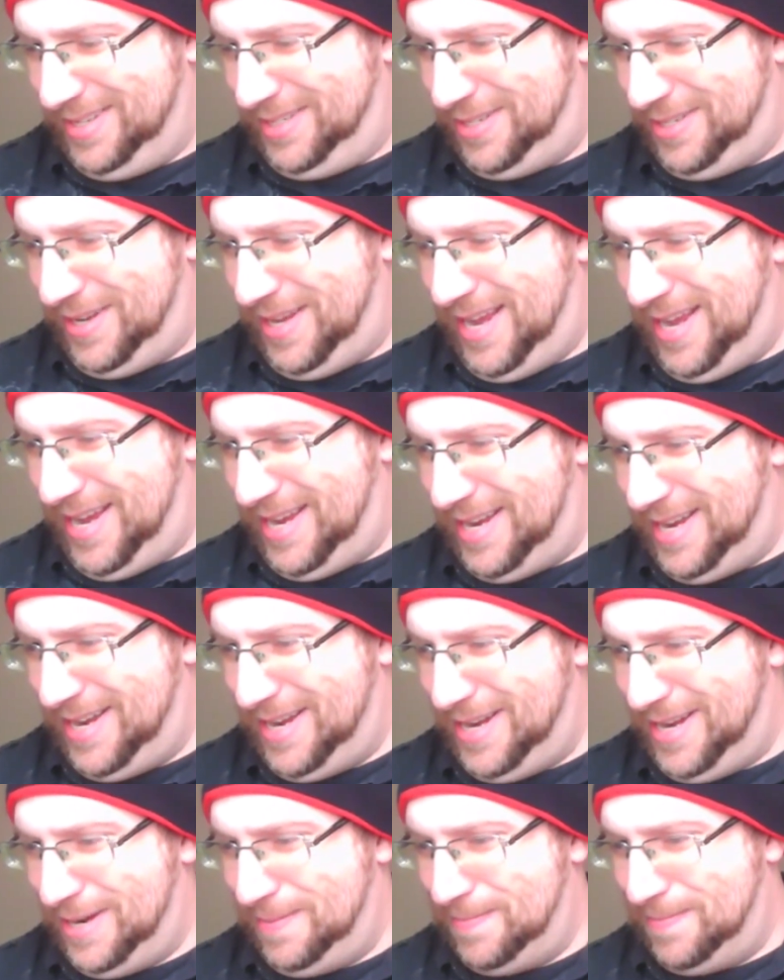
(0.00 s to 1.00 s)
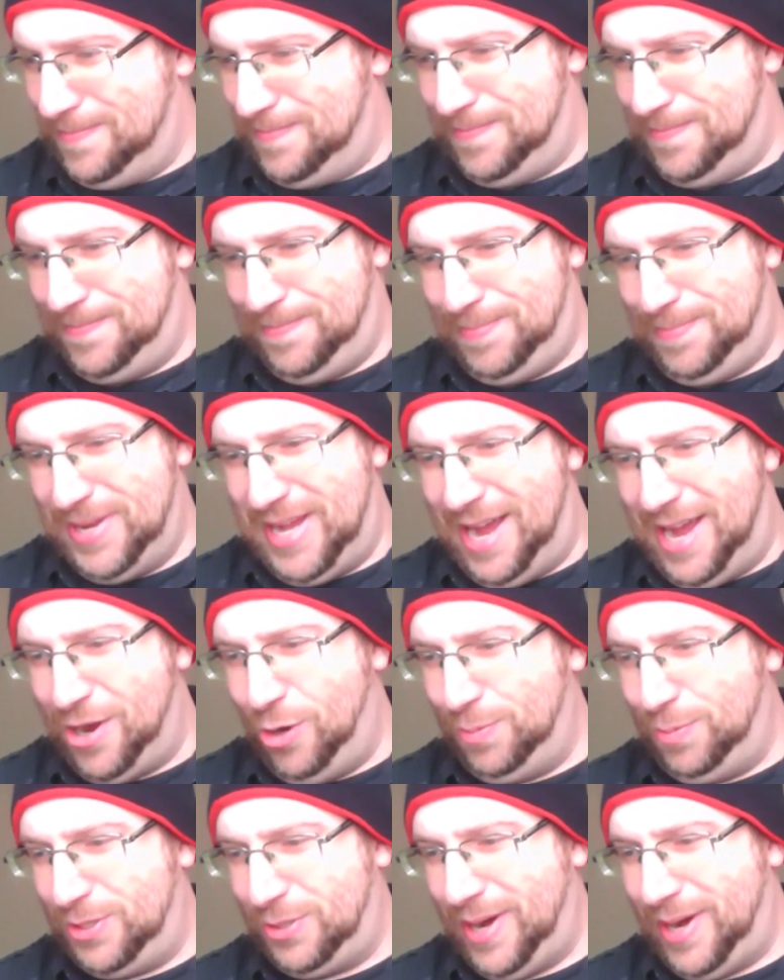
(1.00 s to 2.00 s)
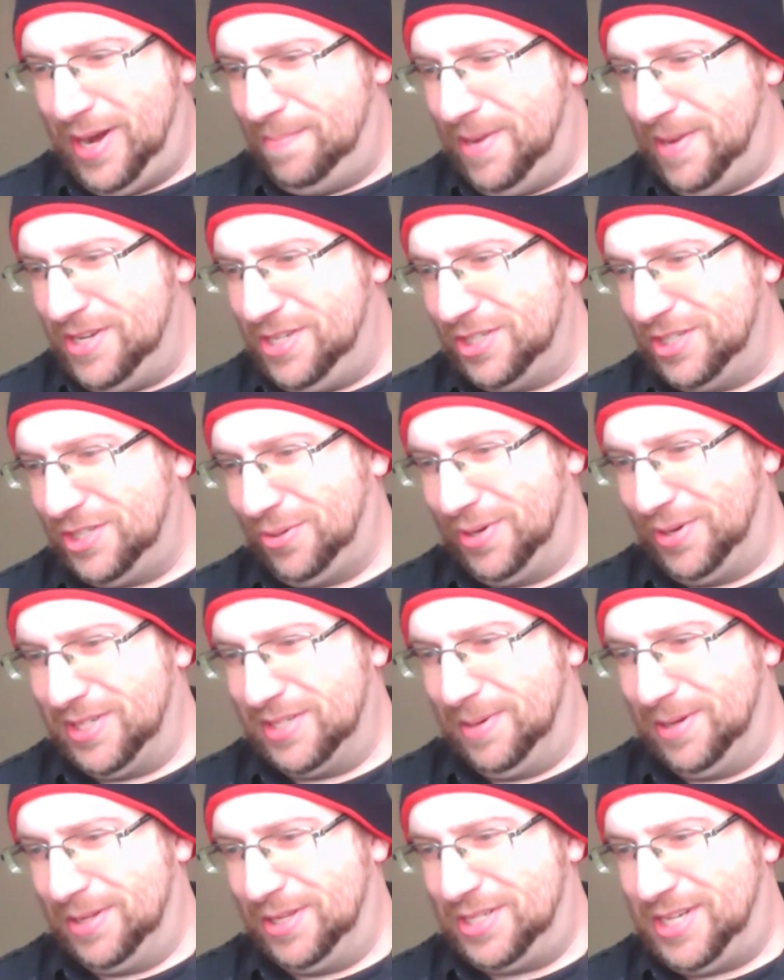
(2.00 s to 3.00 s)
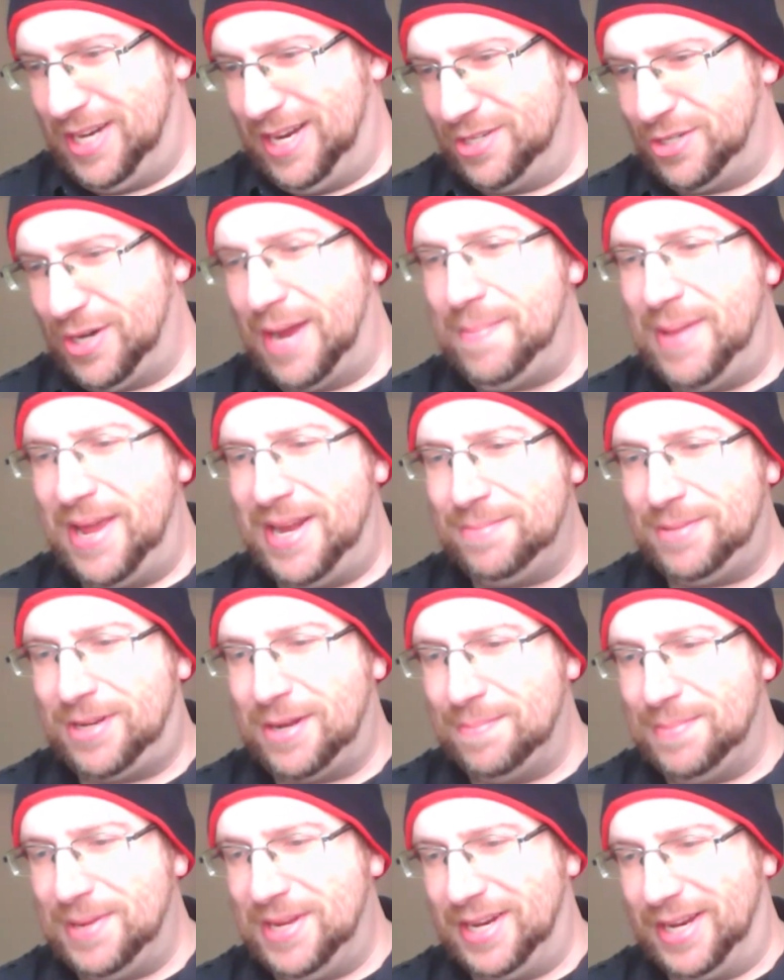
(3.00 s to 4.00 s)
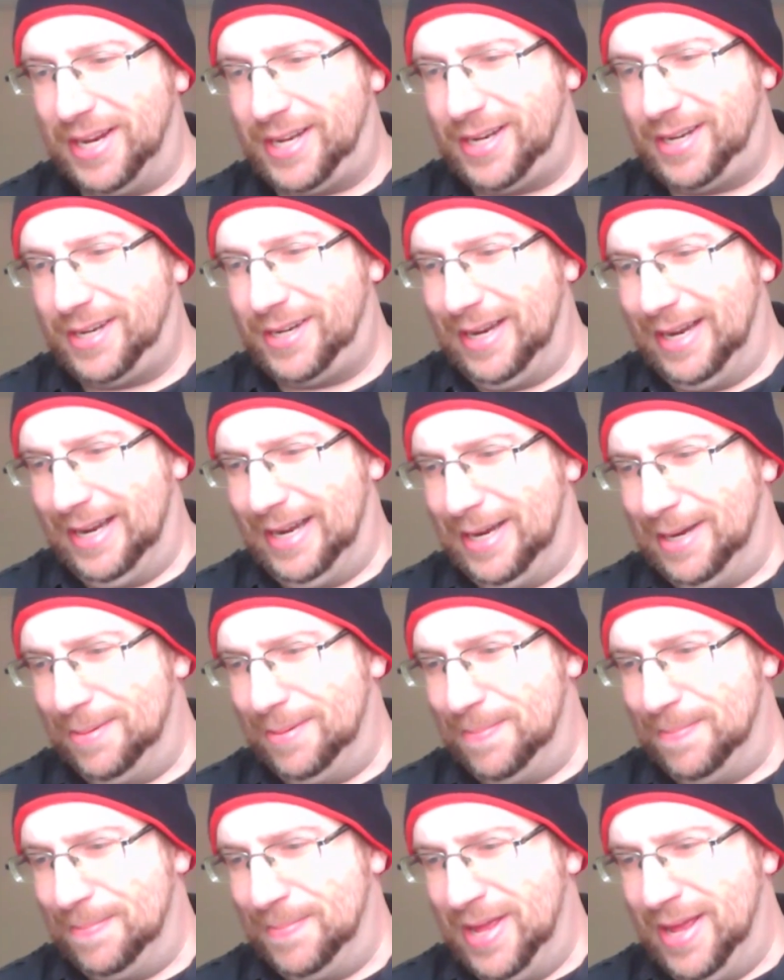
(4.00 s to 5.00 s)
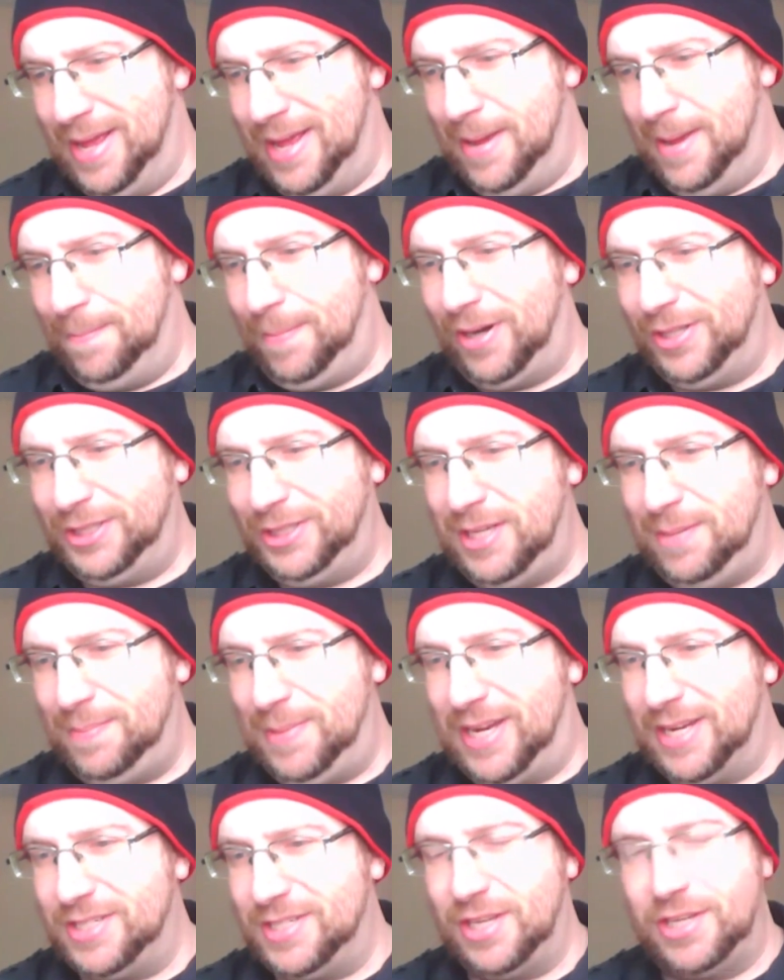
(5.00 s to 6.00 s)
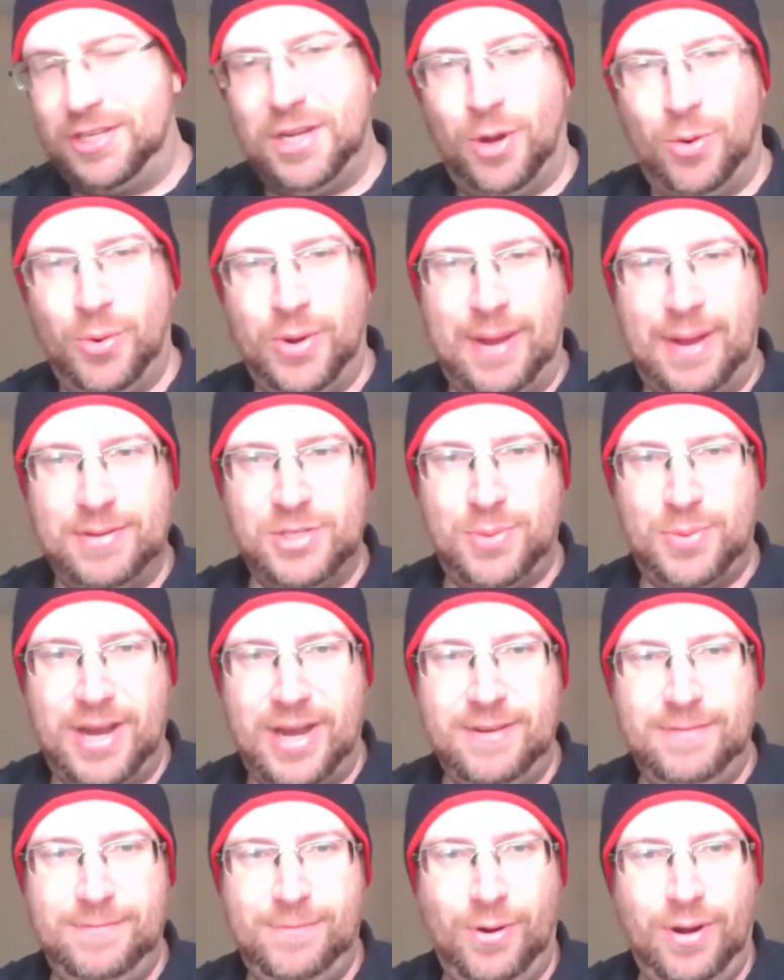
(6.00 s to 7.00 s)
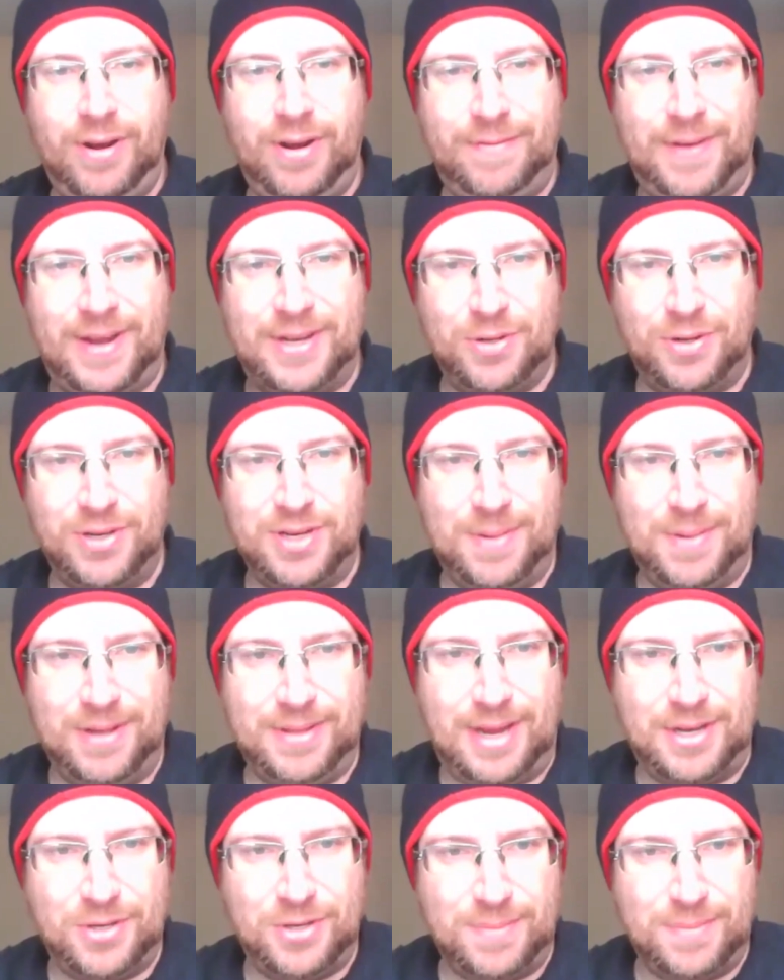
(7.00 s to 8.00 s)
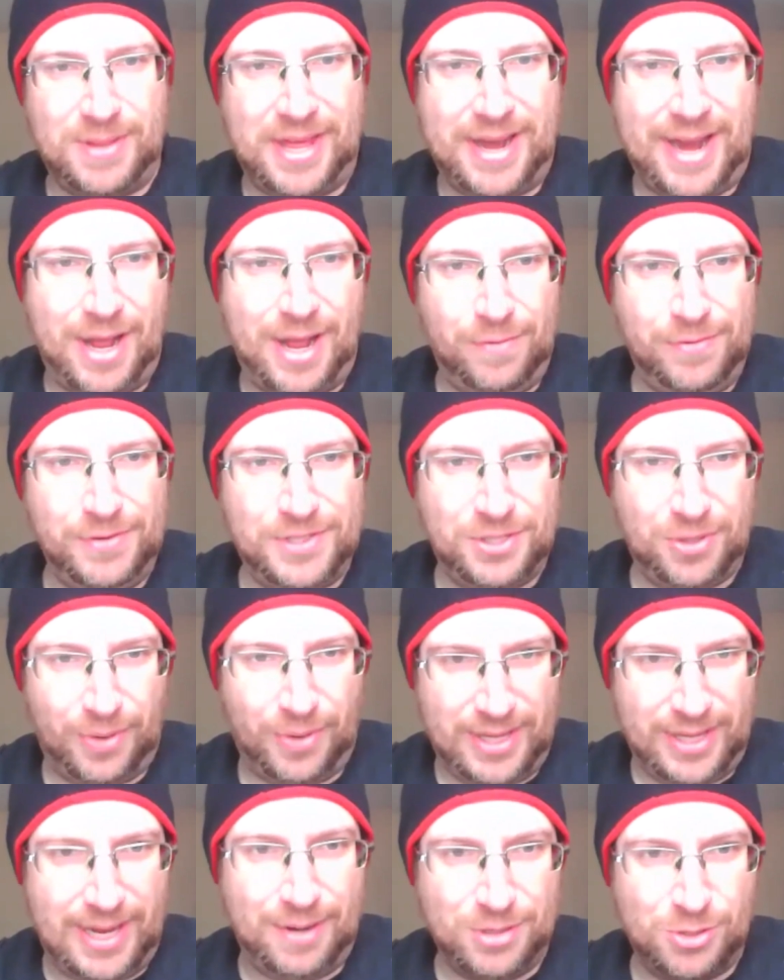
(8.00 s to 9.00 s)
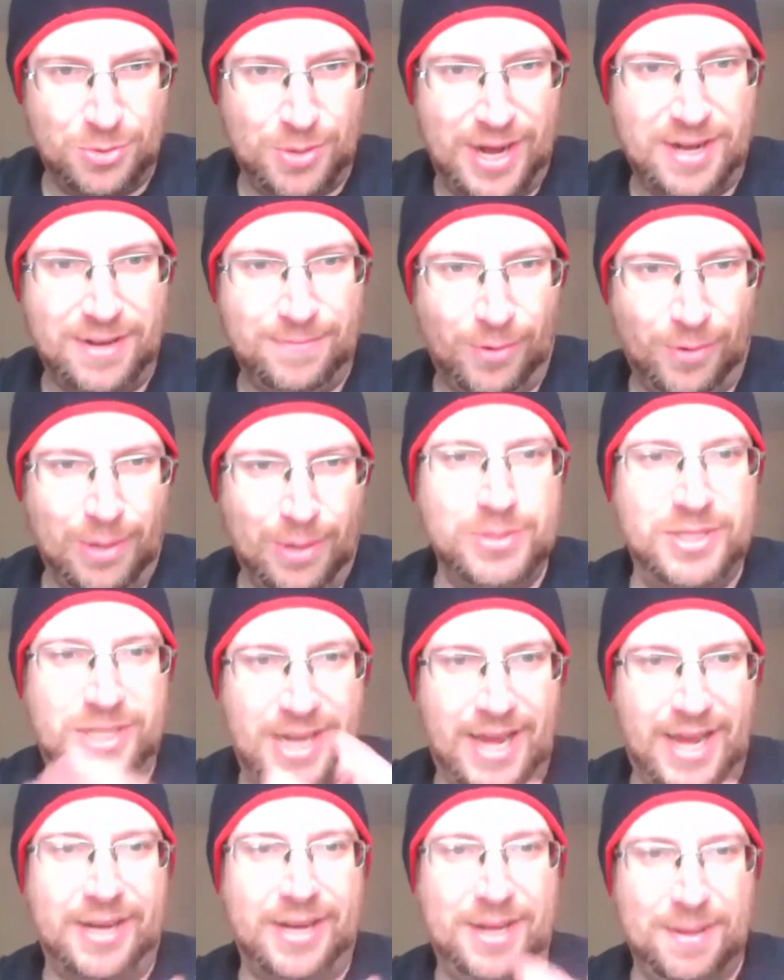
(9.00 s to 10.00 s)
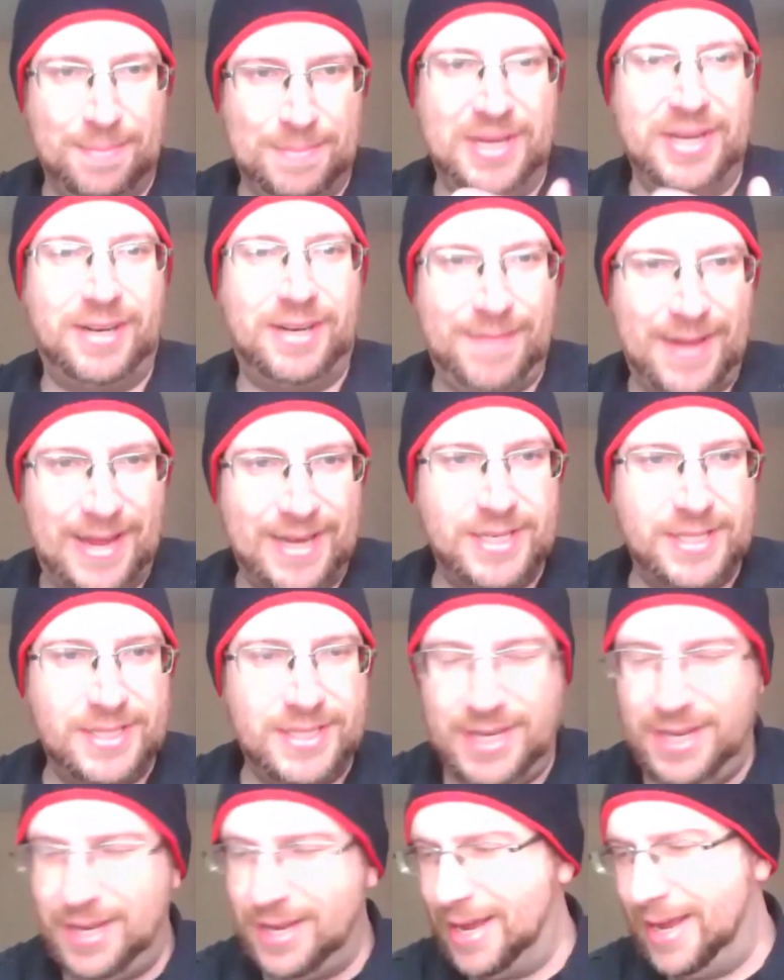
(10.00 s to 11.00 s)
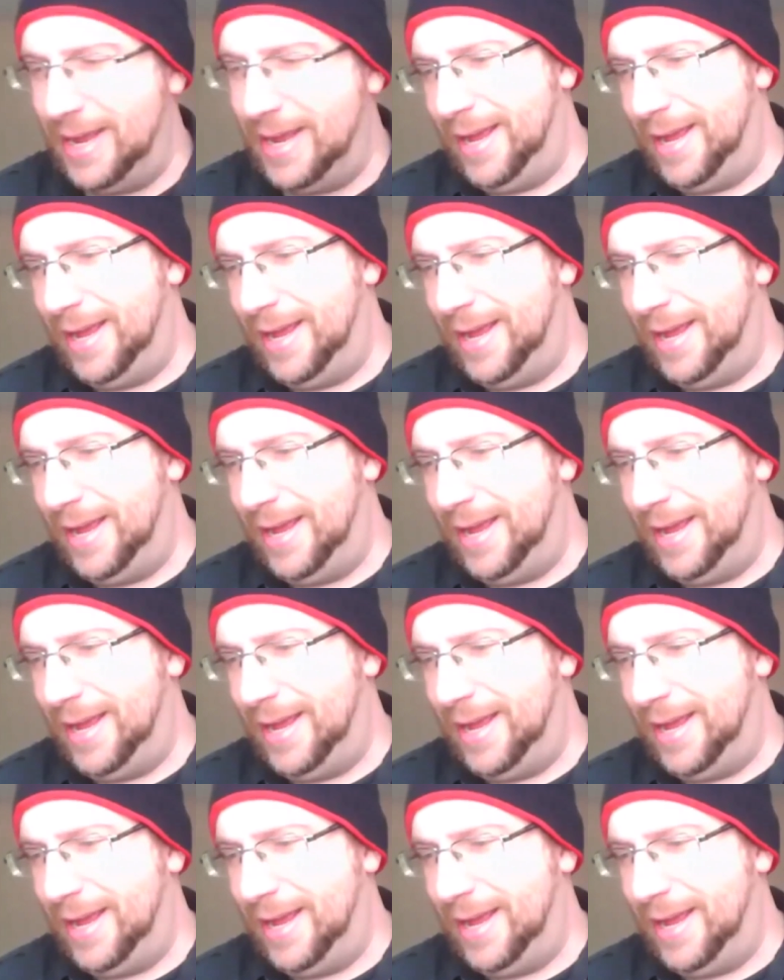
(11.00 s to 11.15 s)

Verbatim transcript: so yeah, um, but yeah, I hope to write a bunch of stories about the Challenger. I made him comedic, um, partially because the tone I was writing for. If I told you about, I told you about that elf story that I was writing for. It was kind of comedic fantasy.